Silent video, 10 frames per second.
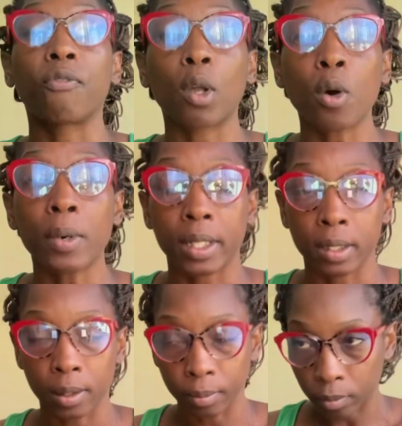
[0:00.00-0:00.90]

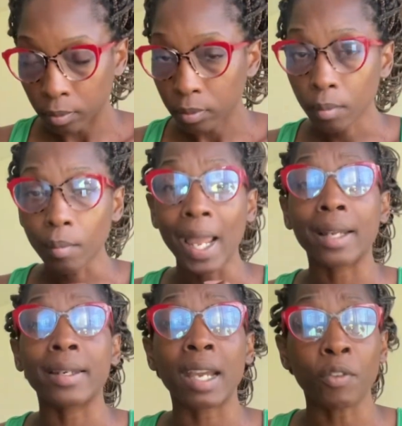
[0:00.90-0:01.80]
floors
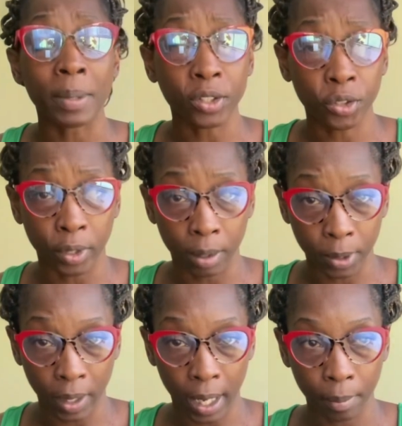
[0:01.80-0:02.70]
had never been stripped,
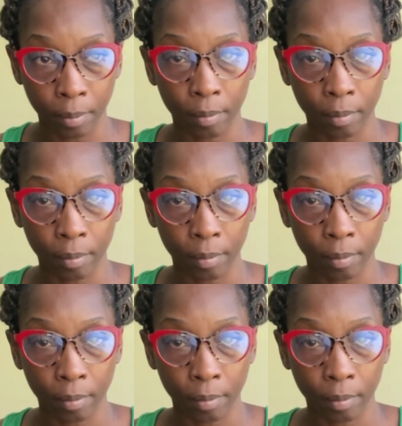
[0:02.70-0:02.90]
okay?